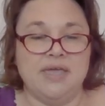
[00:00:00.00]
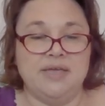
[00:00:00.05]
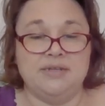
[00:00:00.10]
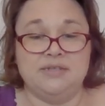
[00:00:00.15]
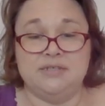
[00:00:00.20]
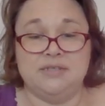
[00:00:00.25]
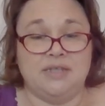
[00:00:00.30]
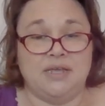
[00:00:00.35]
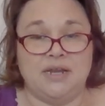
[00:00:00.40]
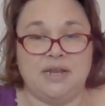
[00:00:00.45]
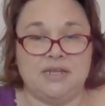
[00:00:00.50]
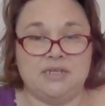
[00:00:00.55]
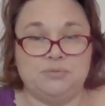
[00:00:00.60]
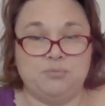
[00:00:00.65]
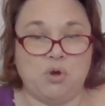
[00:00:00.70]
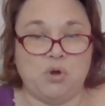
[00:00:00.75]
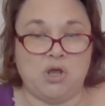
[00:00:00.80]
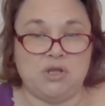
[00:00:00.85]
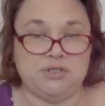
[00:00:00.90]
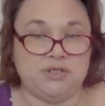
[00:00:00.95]
into that next
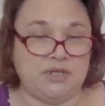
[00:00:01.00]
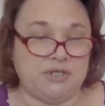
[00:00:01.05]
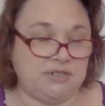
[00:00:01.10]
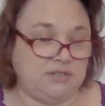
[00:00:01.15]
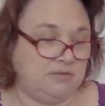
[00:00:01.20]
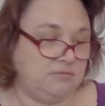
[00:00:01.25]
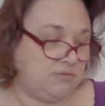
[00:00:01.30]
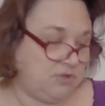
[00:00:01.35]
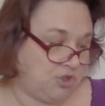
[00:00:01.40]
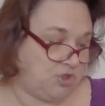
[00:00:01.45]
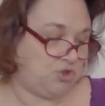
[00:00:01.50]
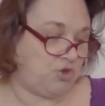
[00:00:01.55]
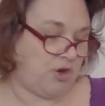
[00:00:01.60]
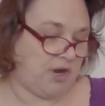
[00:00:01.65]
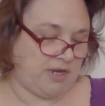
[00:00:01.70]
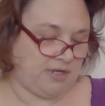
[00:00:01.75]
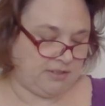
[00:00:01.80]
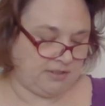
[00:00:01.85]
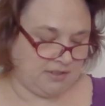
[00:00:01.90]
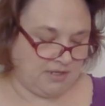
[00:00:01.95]
project, which is
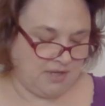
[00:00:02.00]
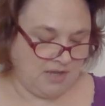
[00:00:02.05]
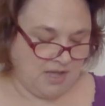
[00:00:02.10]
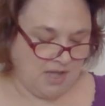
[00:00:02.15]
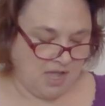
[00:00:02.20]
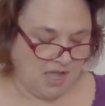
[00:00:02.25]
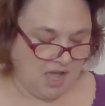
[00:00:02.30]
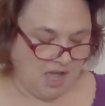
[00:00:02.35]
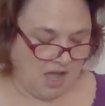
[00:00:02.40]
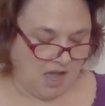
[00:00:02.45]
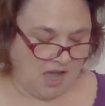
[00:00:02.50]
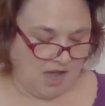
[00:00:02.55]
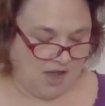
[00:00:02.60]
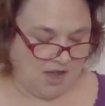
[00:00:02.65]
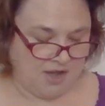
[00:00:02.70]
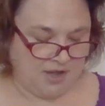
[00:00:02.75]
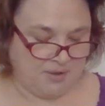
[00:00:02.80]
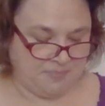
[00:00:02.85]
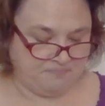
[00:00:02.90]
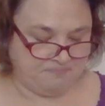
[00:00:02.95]
great.
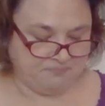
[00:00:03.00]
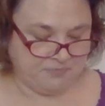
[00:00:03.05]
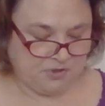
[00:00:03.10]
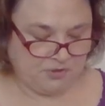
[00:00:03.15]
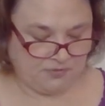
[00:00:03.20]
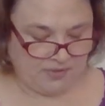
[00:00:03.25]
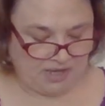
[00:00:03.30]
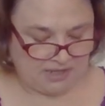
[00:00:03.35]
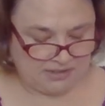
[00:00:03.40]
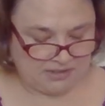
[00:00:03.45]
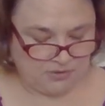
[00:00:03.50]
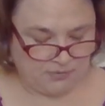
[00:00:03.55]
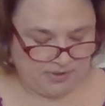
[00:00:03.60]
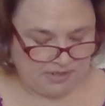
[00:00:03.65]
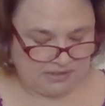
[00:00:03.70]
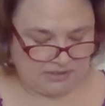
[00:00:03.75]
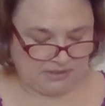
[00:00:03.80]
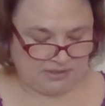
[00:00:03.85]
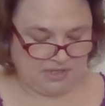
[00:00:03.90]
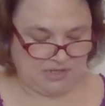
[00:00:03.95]
Um, so that's
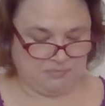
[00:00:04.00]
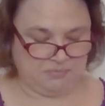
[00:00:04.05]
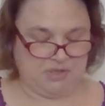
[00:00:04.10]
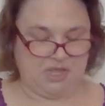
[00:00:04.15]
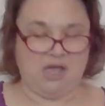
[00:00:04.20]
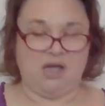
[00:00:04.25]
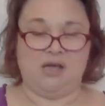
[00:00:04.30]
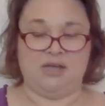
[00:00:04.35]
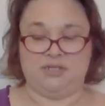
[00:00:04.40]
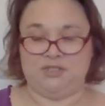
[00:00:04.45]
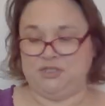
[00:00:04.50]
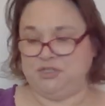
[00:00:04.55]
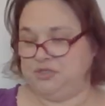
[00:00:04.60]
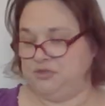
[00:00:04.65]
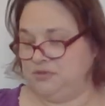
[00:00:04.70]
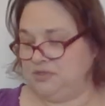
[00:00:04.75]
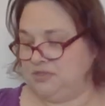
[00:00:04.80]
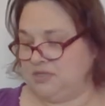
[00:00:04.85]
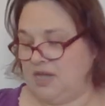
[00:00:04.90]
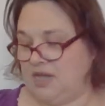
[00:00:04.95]
going to lead me on
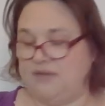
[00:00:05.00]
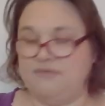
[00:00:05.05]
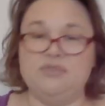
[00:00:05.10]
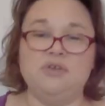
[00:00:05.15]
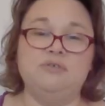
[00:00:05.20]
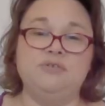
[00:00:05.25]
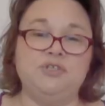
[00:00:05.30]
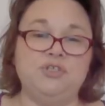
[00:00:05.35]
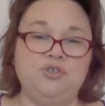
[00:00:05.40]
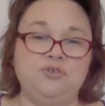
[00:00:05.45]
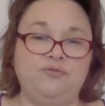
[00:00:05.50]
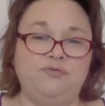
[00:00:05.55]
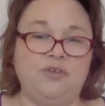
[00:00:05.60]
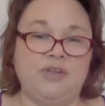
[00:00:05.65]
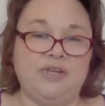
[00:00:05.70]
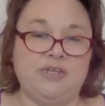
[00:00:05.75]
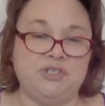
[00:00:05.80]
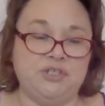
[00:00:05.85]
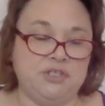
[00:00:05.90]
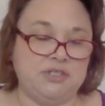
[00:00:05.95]
to, so I have those two
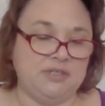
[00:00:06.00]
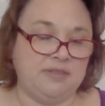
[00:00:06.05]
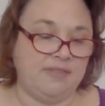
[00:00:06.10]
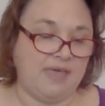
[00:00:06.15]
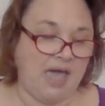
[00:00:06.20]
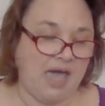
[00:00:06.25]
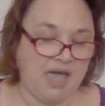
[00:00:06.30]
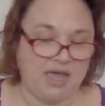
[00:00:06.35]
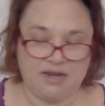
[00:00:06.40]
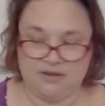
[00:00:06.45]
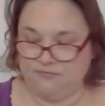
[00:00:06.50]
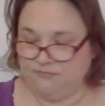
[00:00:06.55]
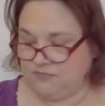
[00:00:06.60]
finishes. That